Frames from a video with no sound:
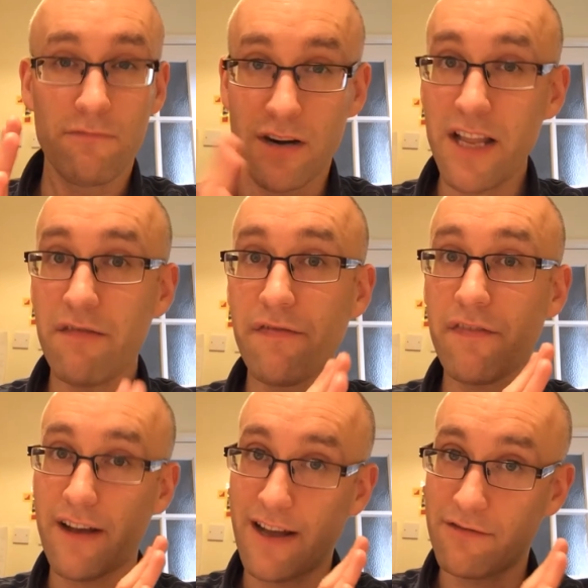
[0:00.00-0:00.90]

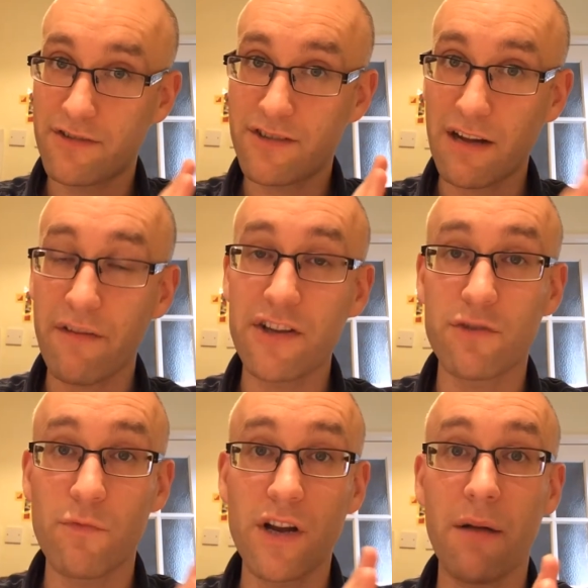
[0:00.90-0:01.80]
relief and
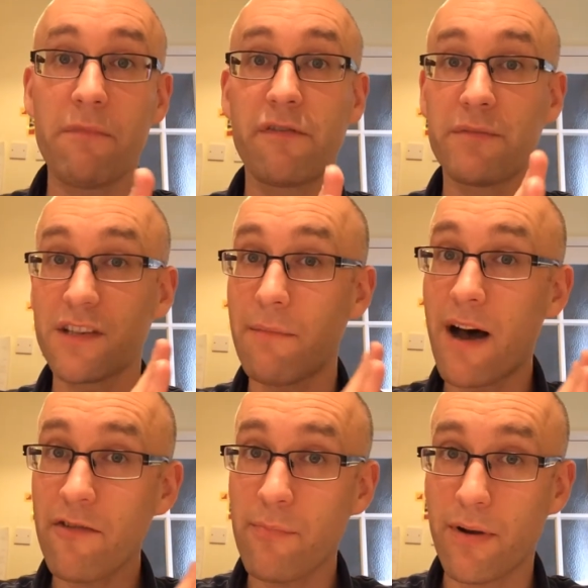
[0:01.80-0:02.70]
salvation will come from some
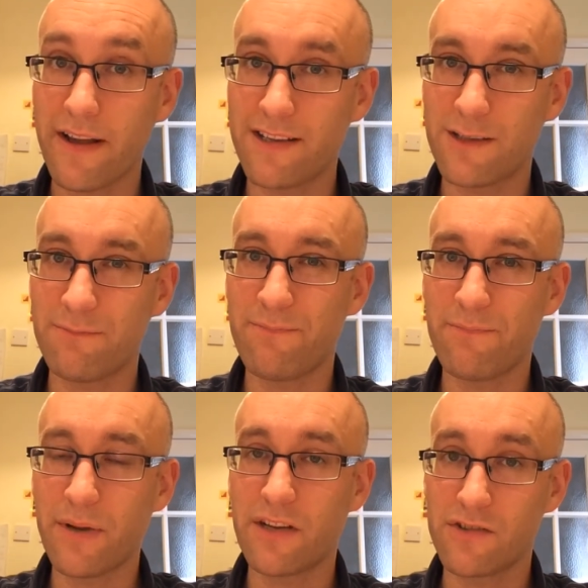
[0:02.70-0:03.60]
other place
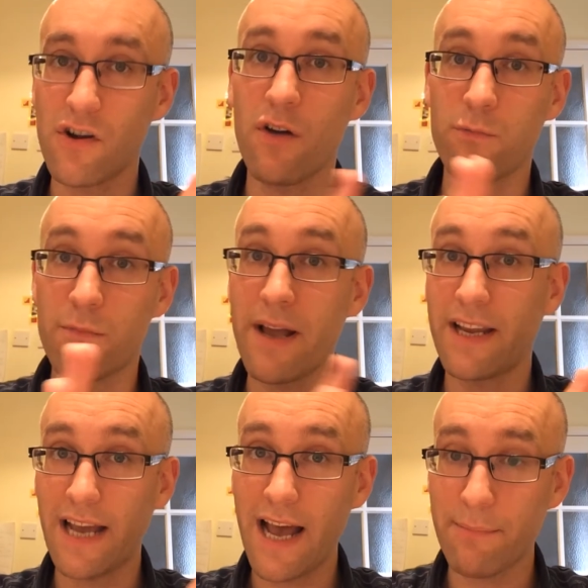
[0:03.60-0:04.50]
because God will
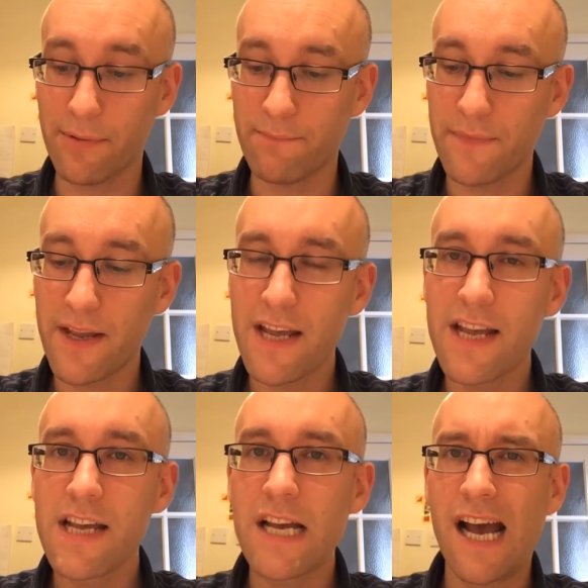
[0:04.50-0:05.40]
make it happen.
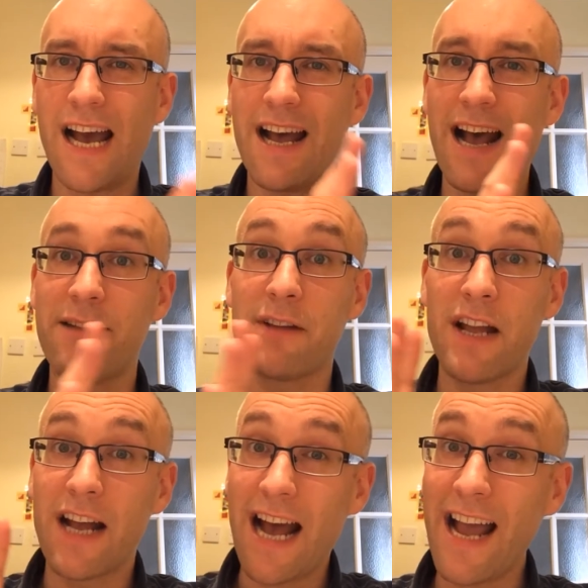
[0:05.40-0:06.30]
And
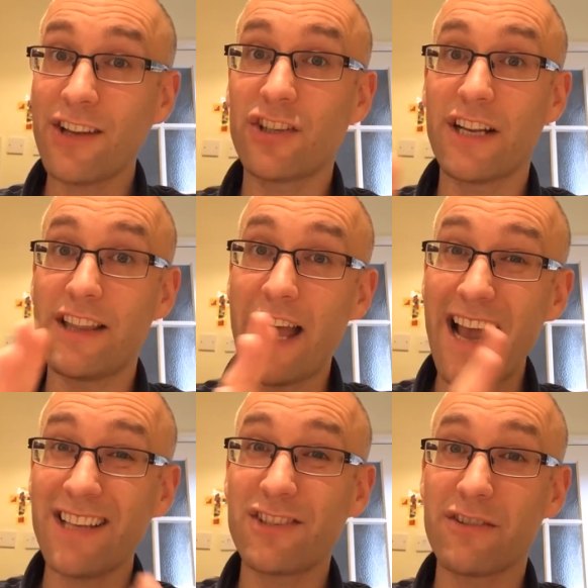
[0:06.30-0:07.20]
actually, that
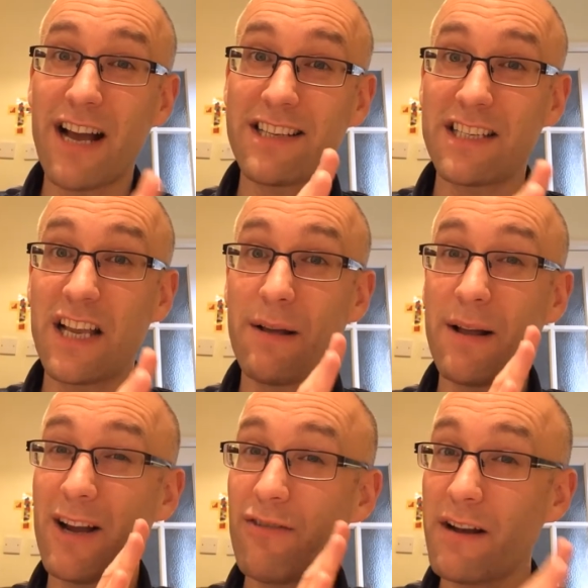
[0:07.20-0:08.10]
Esther has this
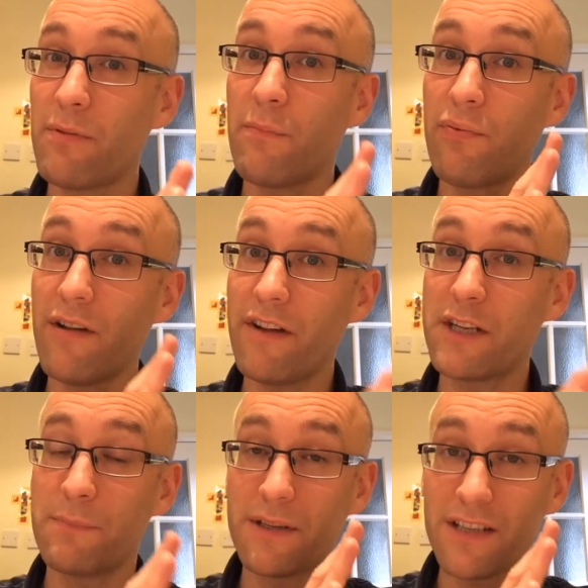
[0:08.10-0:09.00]
incredible
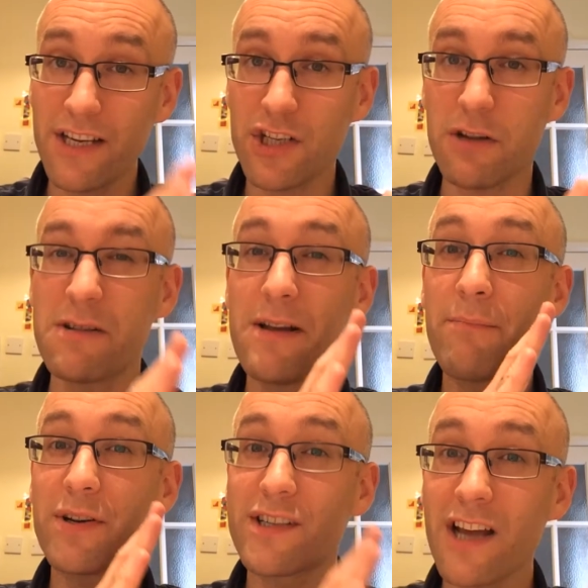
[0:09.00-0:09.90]
privileged position
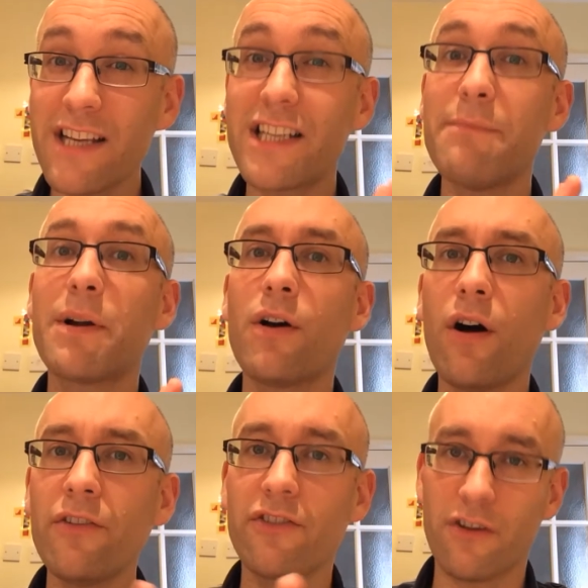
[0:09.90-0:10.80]
precisely
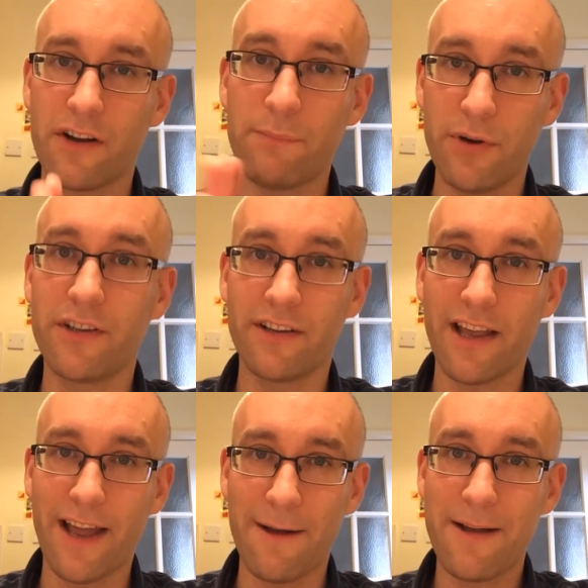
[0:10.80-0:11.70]
because God put her
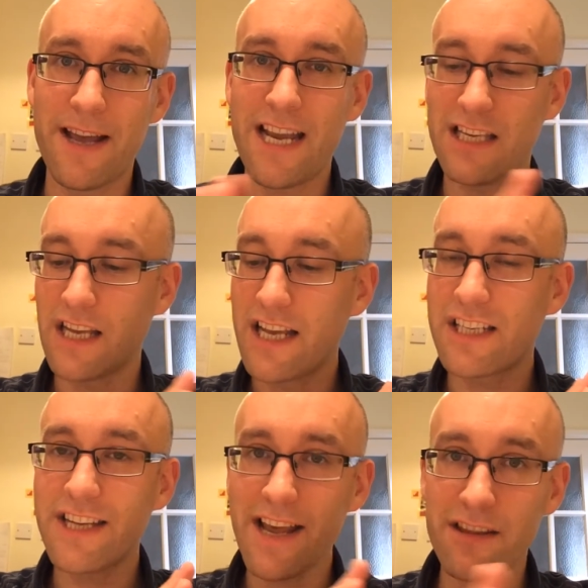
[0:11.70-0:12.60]
there. He's
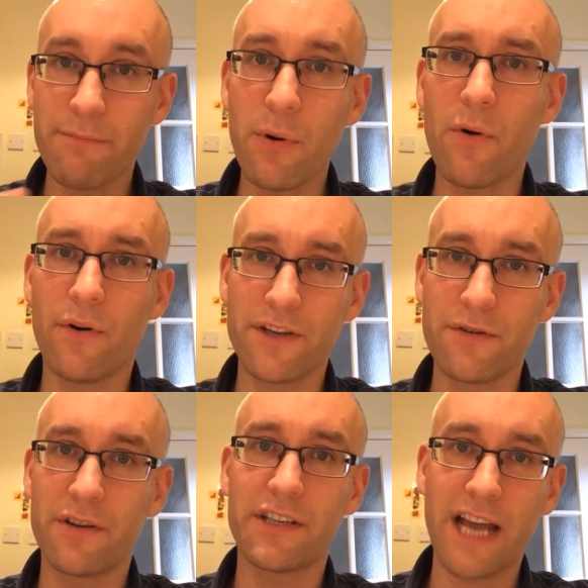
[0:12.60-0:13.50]
set the board in
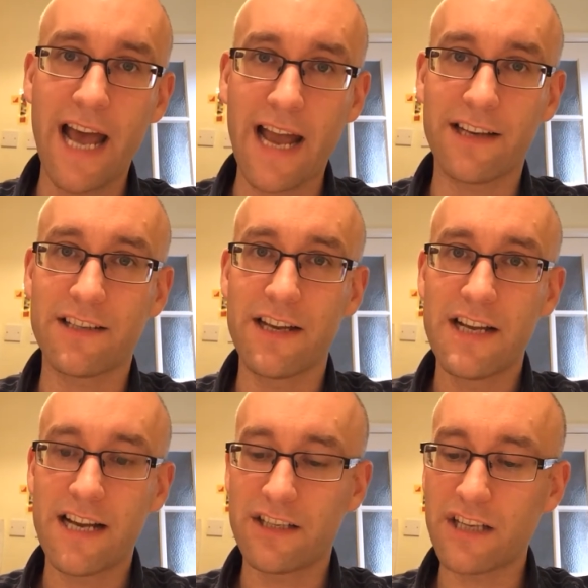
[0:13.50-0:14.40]
order to act
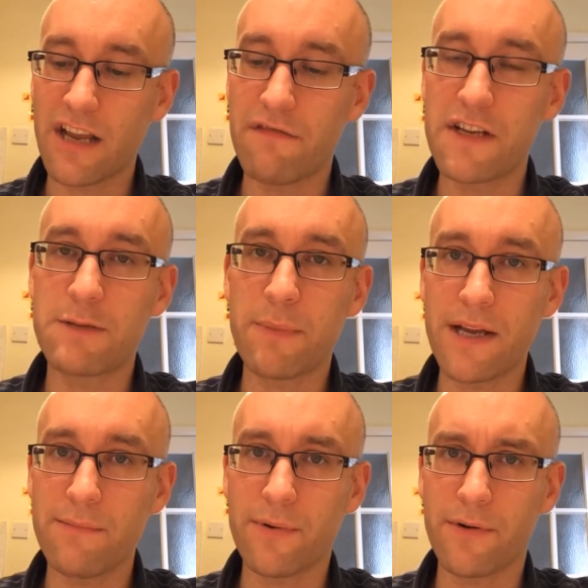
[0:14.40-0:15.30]
and save his
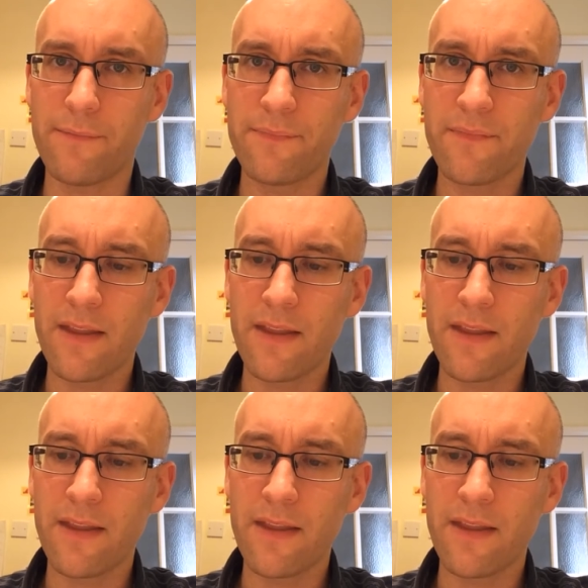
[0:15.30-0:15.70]
people.